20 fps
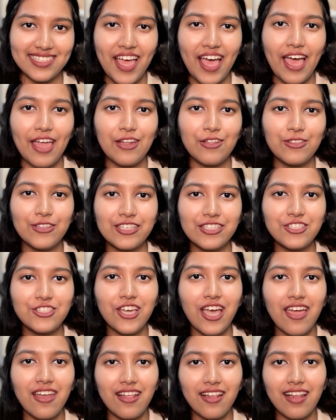And in this
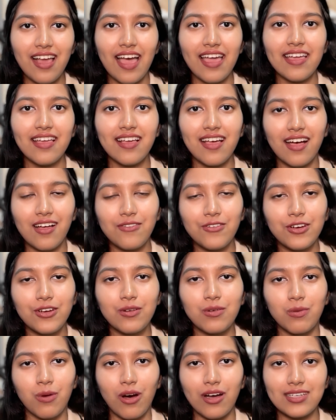channel, I cover
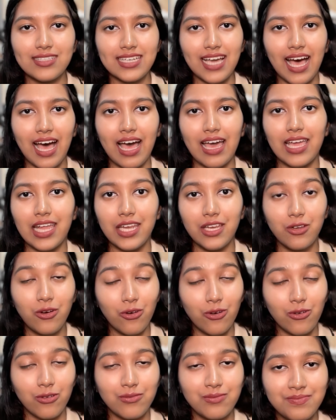what I
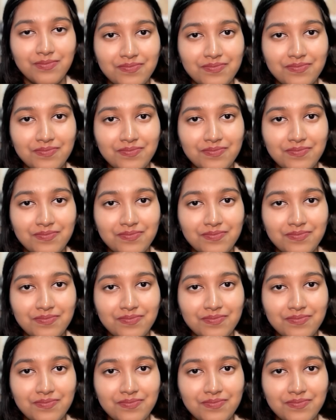know.